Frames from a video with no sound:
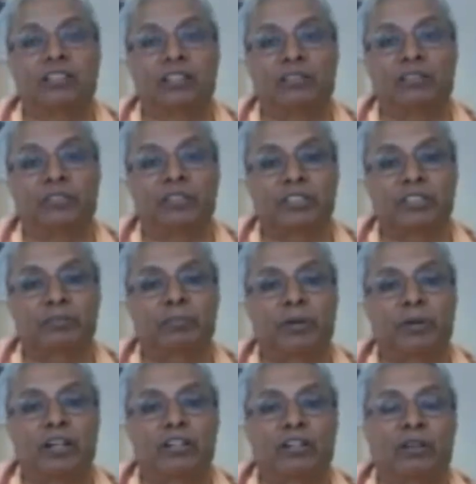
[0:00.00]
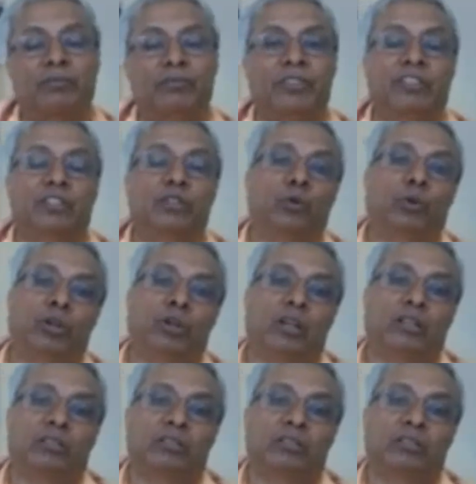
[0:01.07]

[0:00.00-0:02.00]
the first part of this yoga,